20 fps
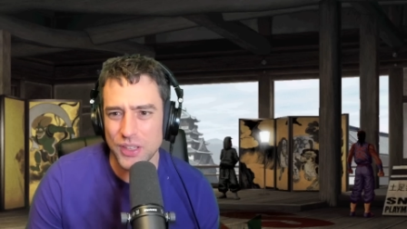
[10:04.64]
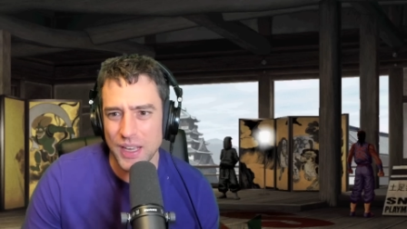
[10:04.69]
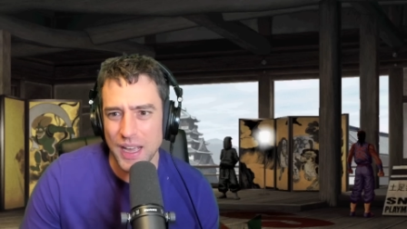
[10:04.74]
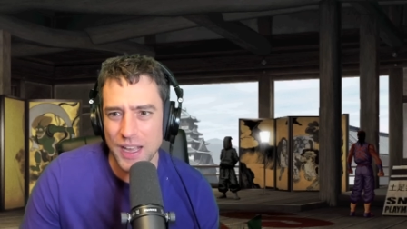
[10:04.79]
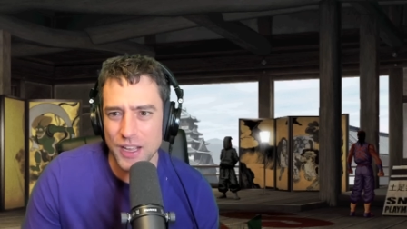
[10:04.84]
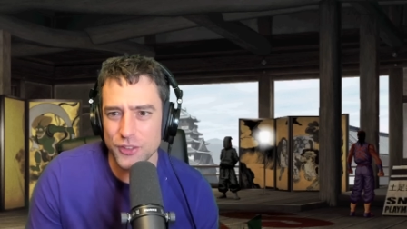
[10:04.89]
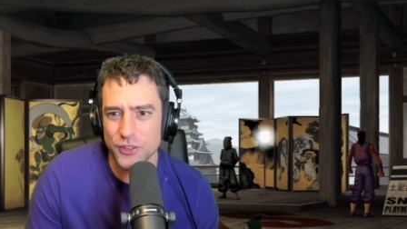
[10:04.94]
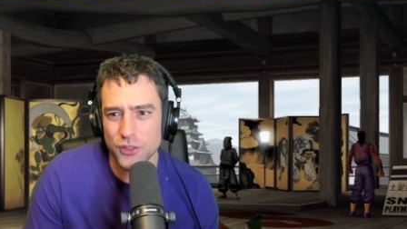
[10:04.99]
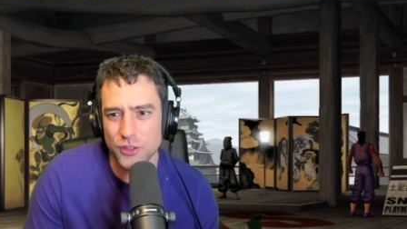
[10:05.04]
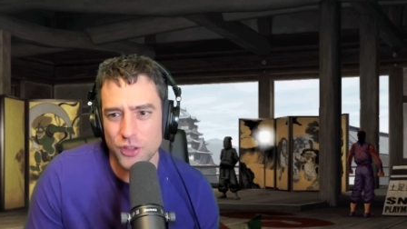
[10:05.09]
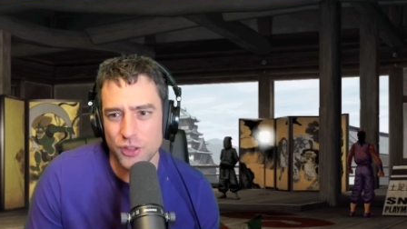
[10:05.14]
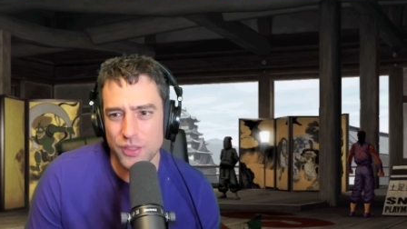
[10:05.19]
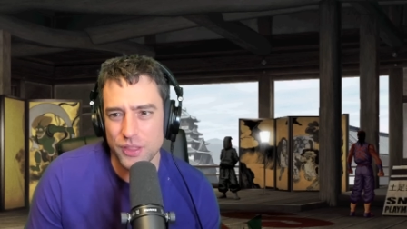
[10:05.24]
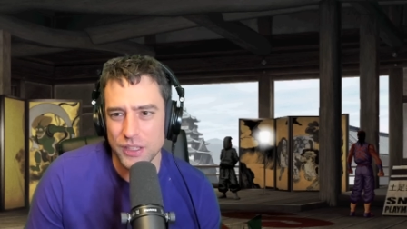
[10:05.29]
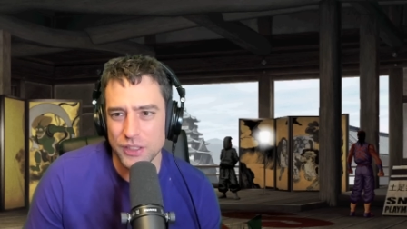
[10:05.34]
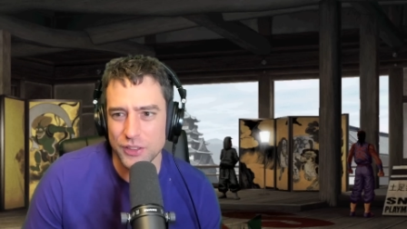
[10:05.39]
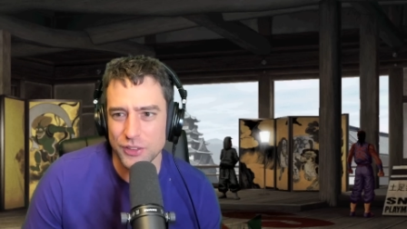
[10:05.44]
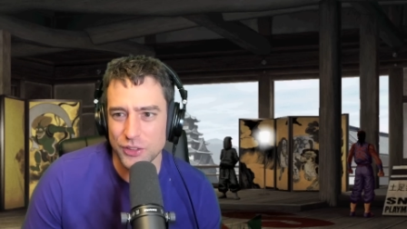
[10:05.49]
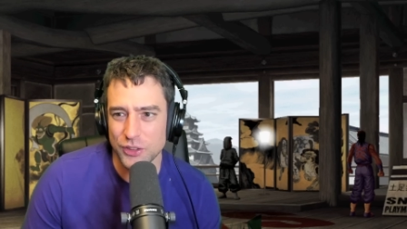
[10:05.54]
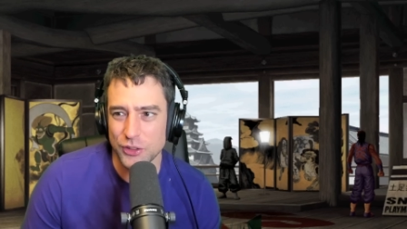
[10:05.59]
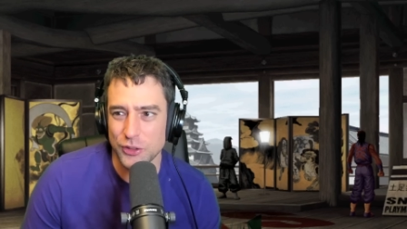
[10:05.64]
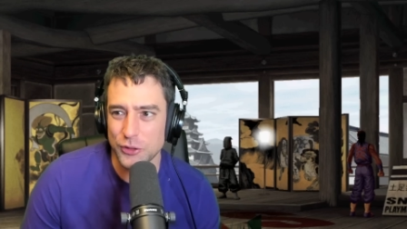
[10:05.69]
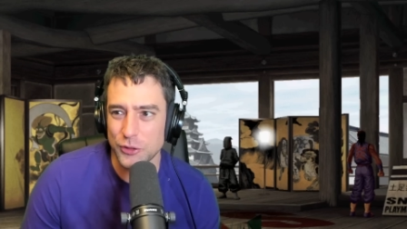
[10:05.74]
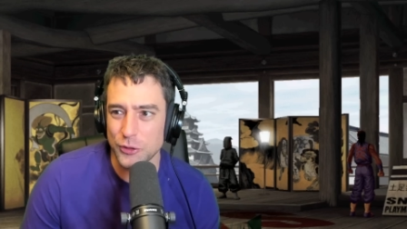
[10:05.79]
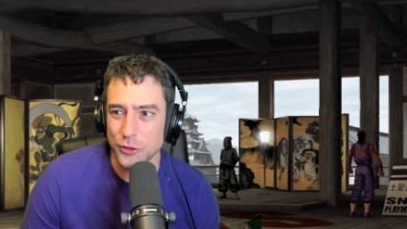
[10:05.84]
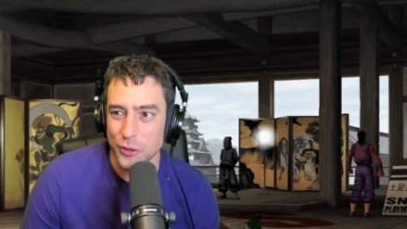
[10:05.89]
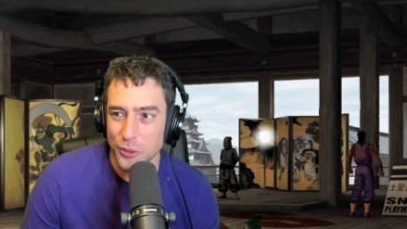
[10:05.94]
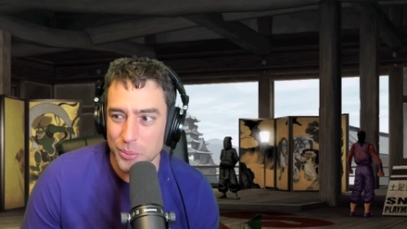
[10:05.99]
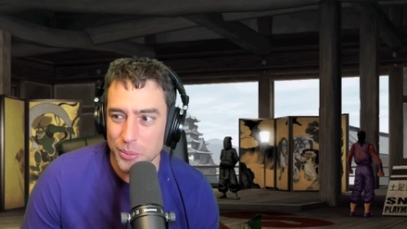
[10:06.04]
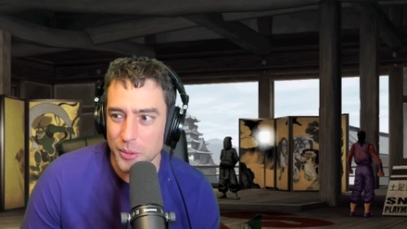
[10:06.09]
I also don't think this is
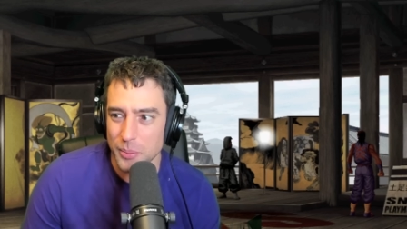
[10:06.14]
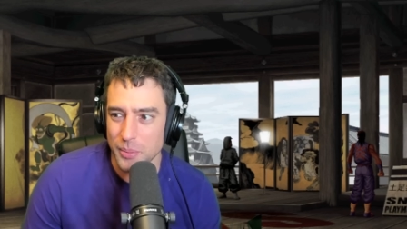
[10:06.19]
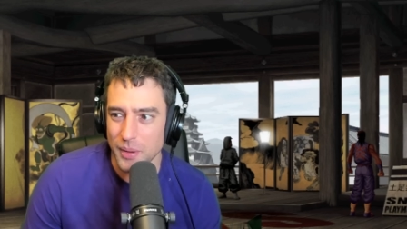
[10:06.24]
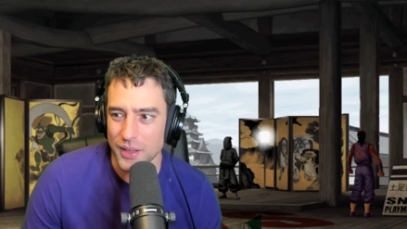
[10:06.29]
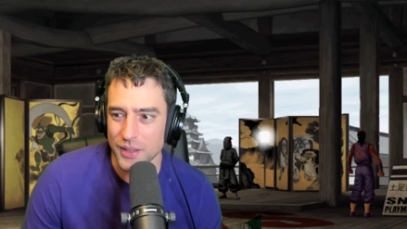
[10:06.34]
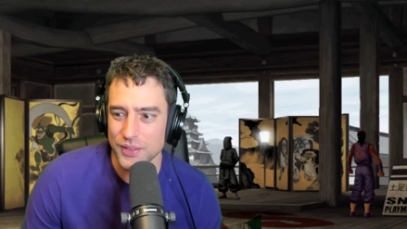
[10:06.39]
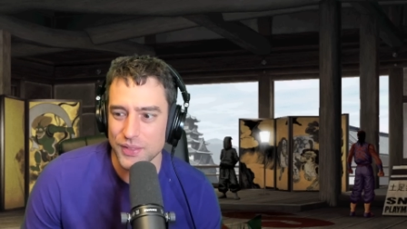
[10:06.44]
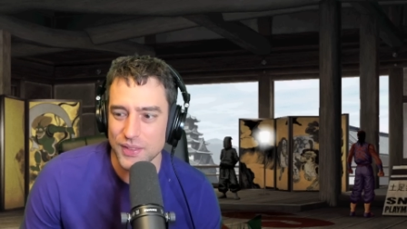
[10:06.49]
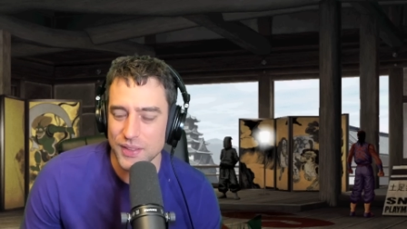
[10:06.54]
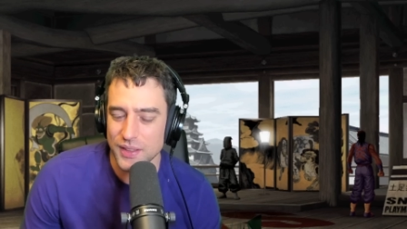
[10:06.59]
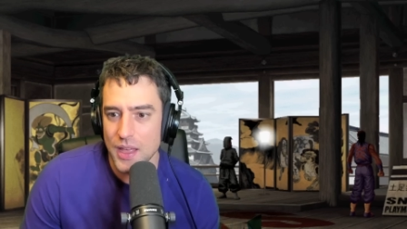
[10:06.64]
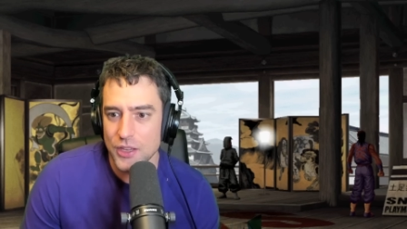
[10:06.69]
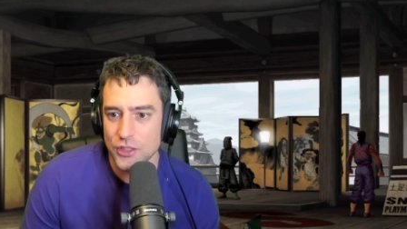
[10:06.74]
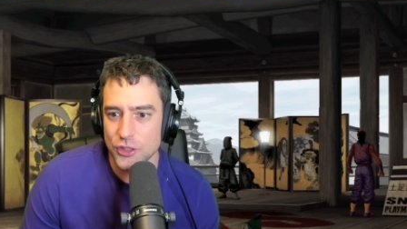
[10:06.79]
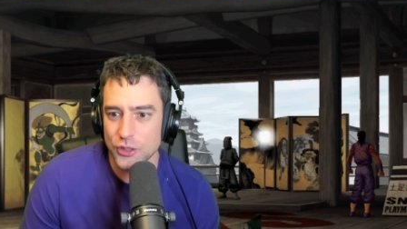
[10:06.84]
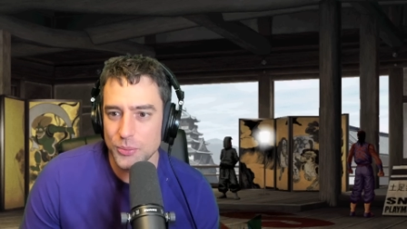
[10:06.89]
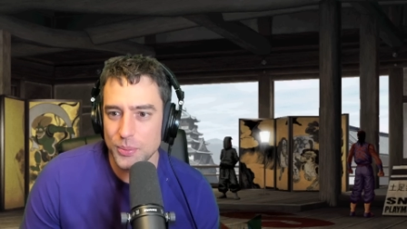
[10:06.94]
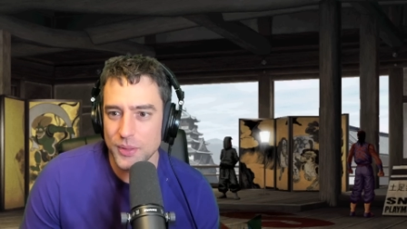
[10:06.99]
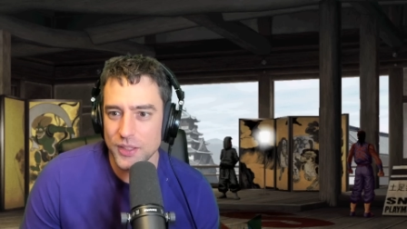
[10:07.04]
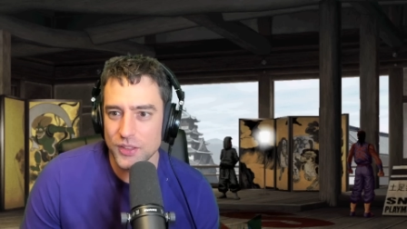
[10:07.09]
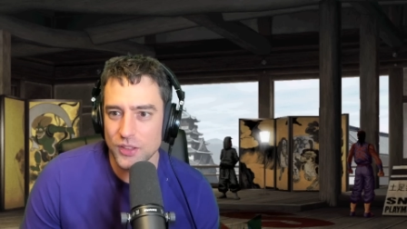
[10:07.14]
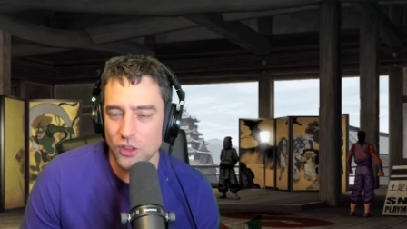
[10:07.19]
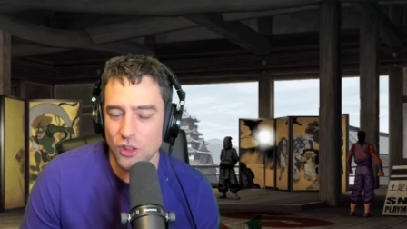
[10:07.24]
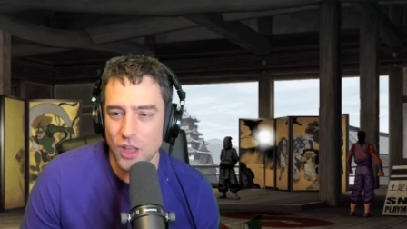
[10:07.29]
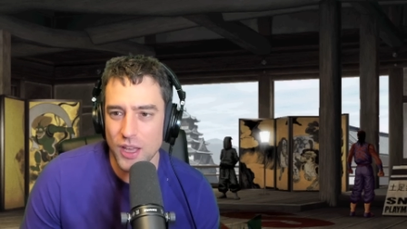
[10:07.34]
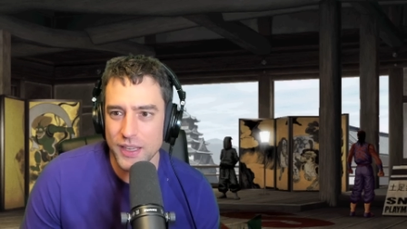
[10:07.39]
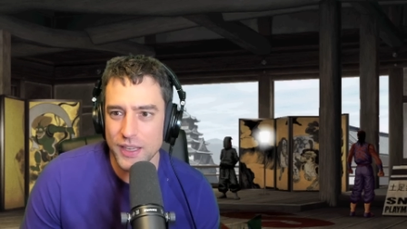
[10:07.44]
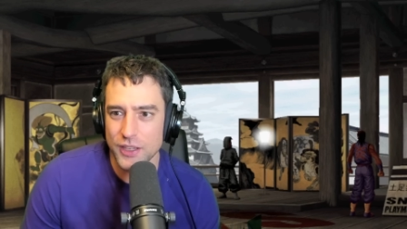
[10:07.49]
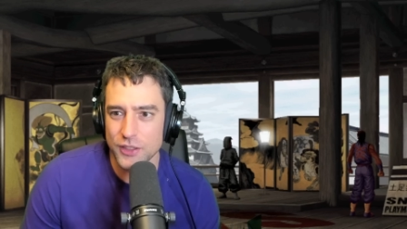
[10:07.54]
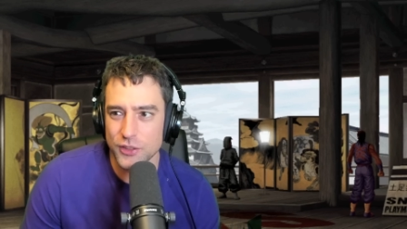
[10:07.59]
super busted just because a
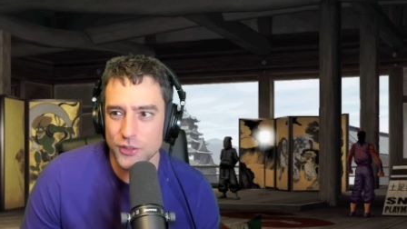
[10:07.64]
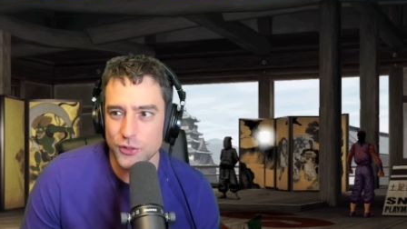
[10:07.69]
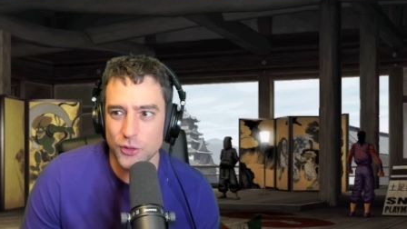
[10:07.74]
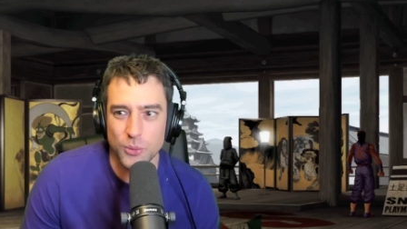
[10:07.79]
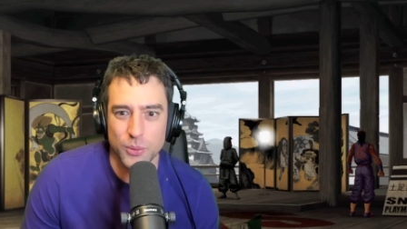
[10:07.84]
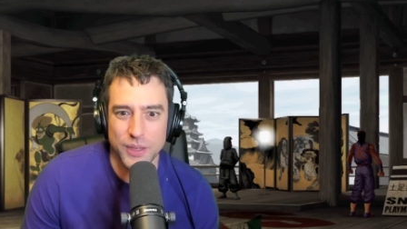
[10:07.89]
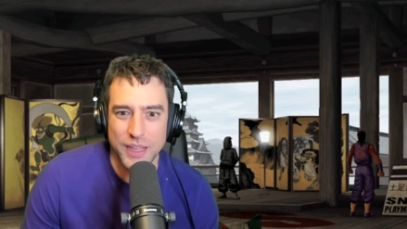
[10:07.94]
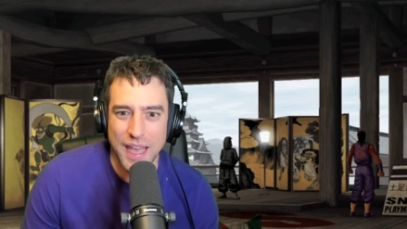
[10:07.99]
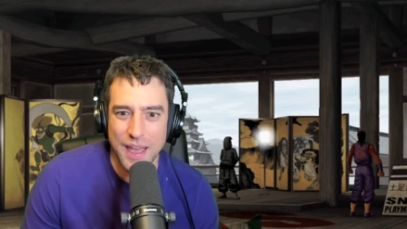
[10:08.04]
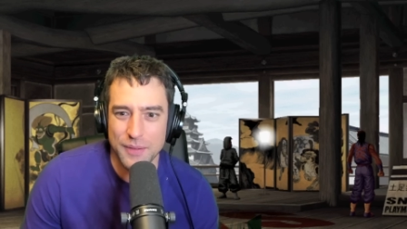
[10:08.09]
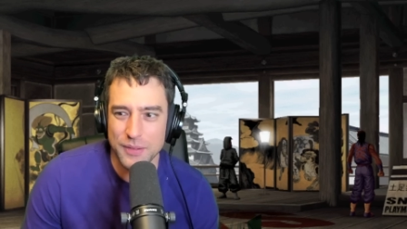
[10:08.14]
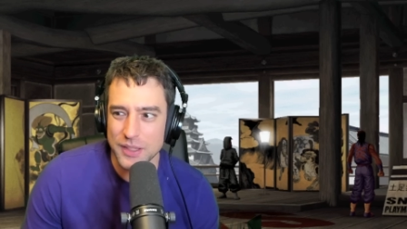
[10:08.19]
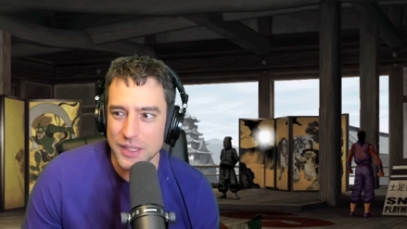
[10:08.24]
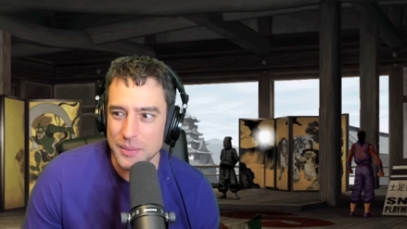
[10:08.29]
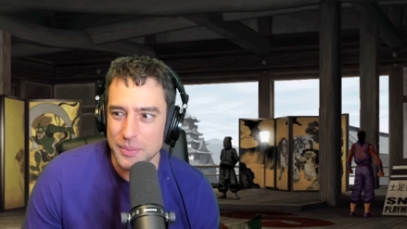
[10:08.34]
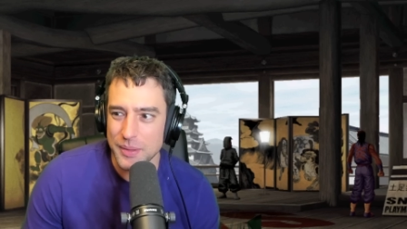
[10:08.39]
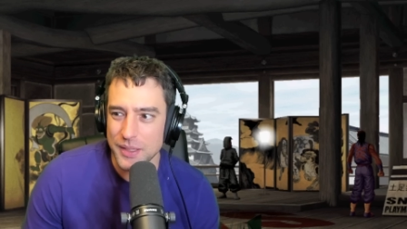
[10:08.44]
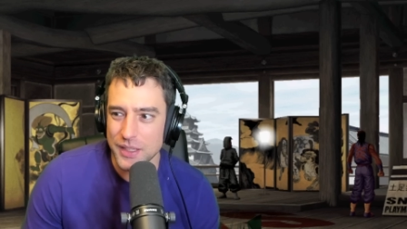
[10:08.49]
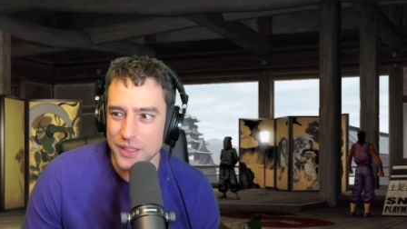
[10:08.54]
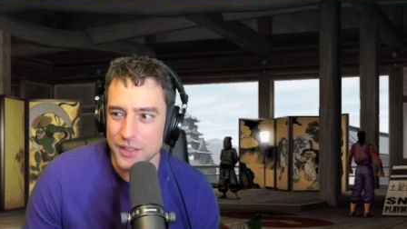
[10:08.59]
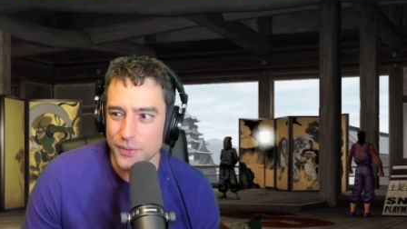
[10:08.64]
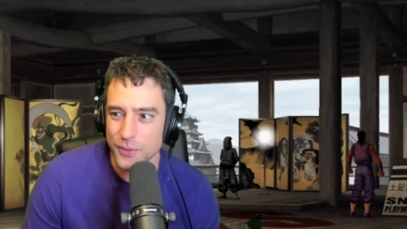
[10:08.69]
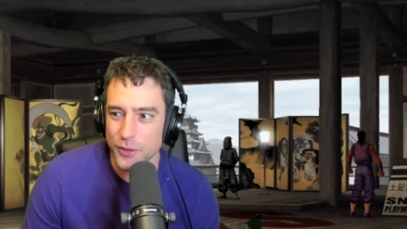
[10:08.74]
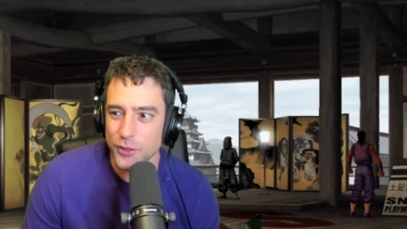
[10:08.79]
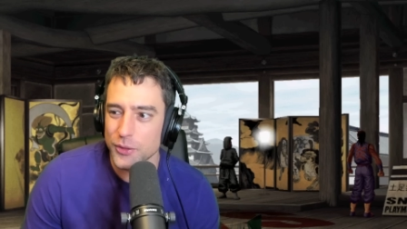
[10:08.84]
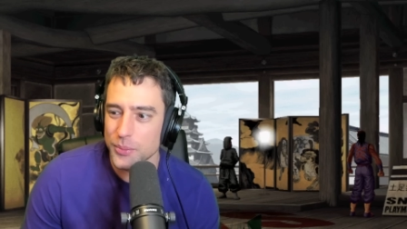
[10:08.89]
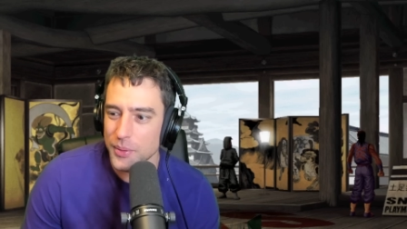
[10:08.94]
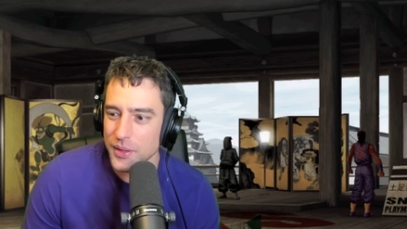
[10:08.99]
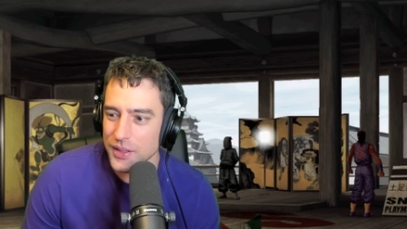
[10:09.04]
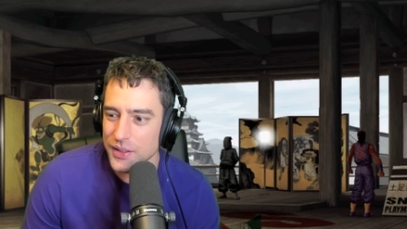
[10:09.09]
lot of characters don't really have a DP in the
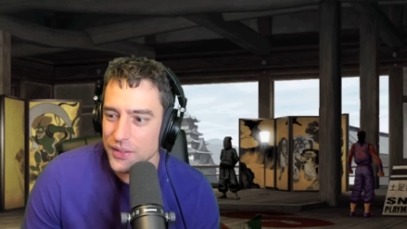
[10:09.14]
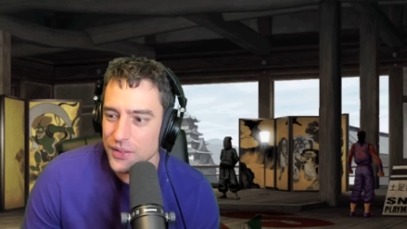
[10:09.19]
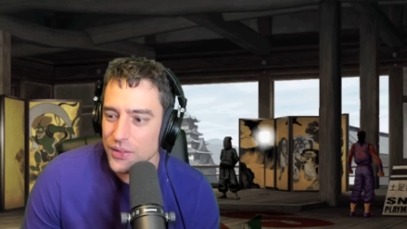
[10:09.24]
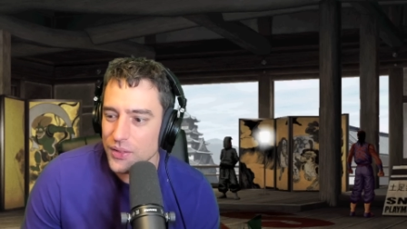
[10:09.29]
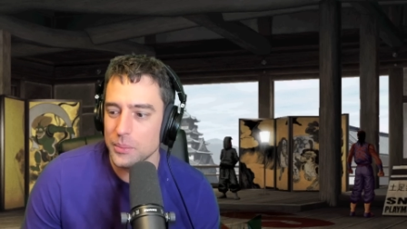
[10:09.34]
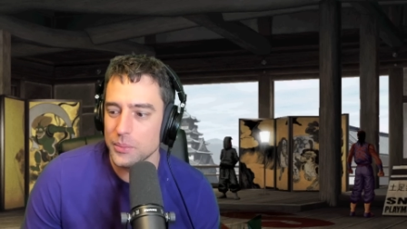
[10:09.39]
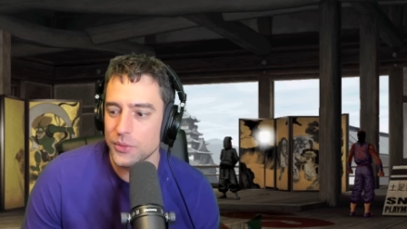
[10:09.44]
first place.